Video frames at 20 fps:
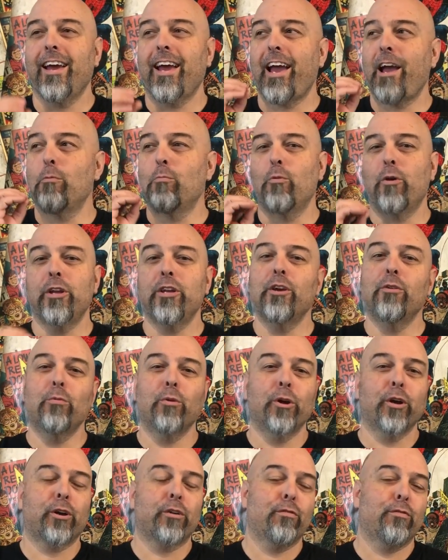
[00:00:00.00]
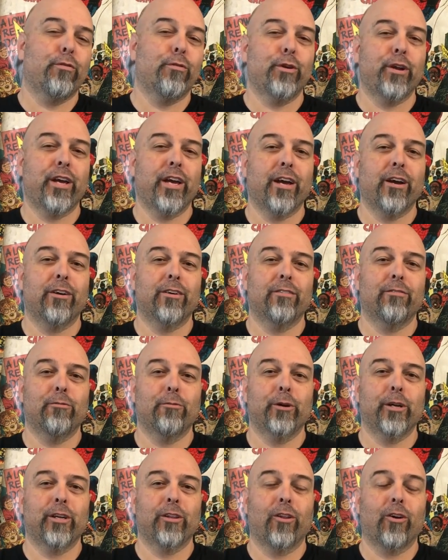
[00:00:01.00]
And when you work a 40-hour
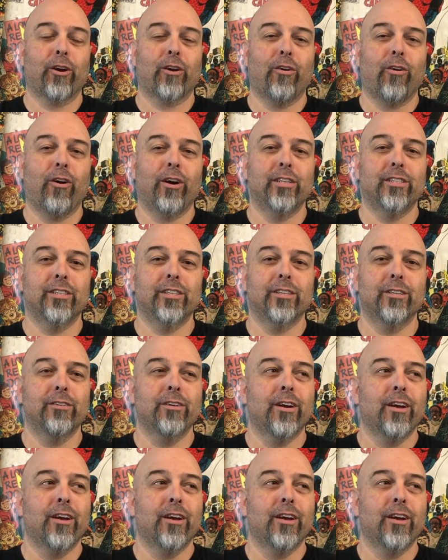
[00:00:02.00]
week like I do,